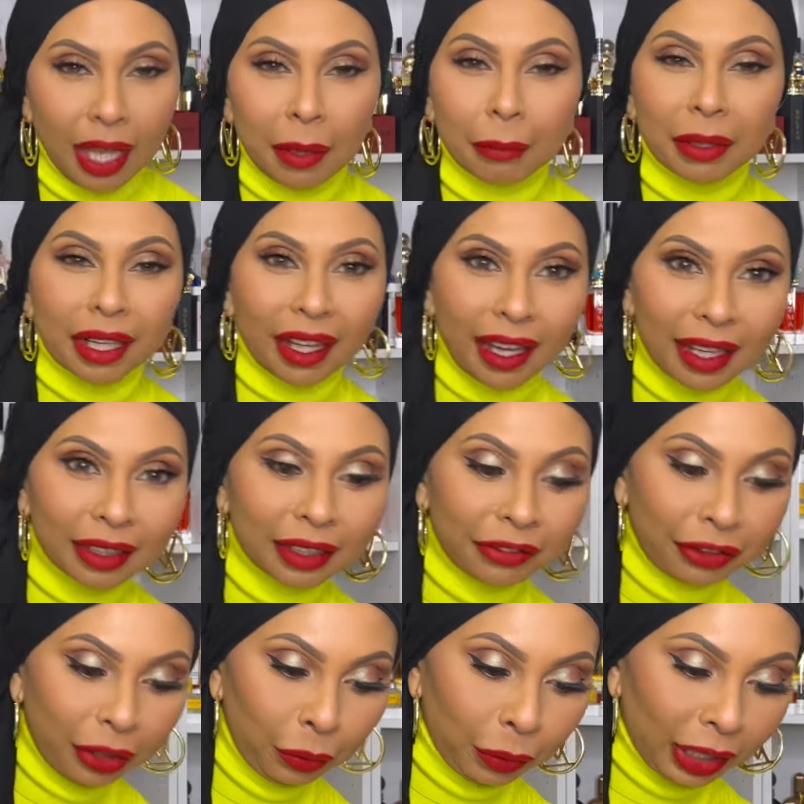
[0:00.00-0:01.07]
but I had it
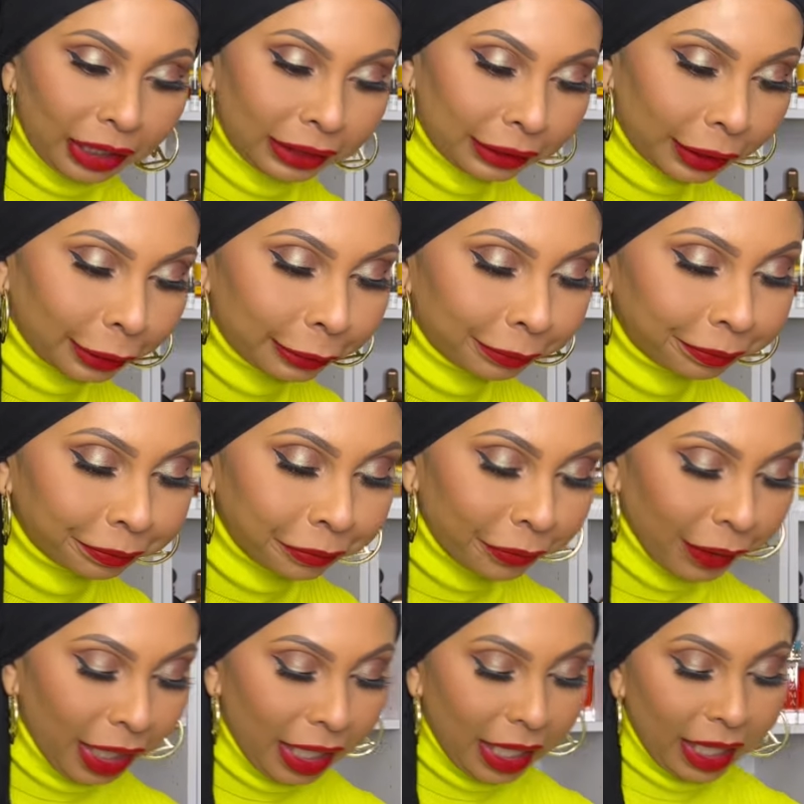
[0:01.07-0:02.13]
for a while now,
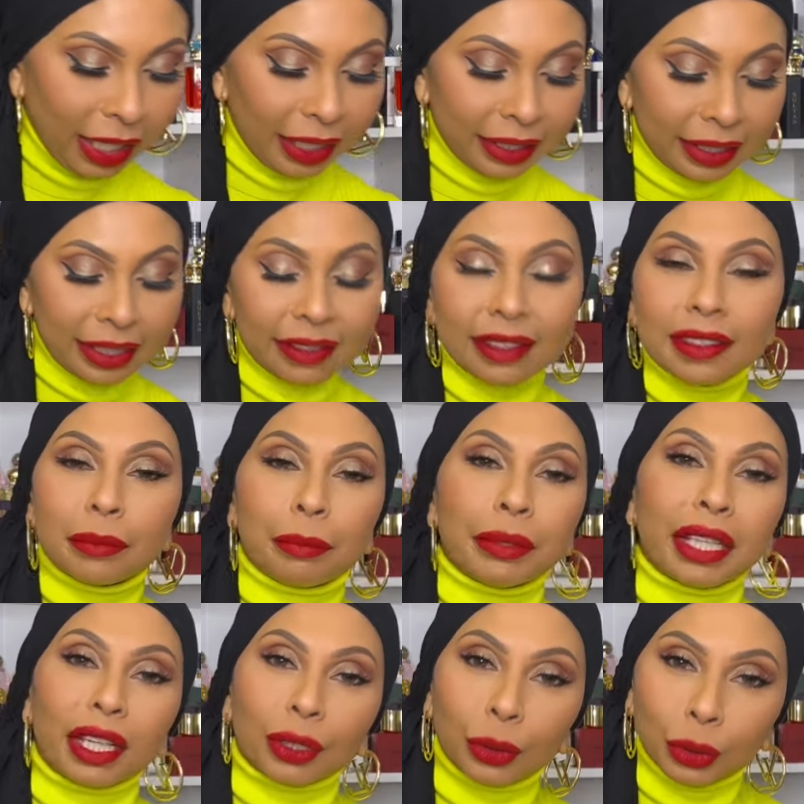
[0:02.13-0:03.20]
and this is
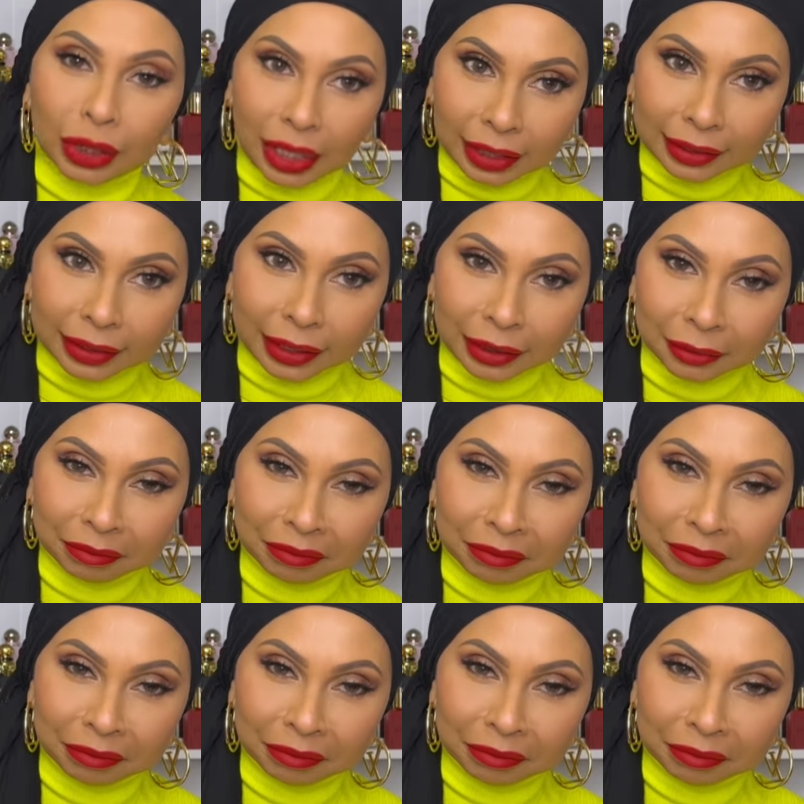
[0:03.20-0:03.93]
Bianco Latte.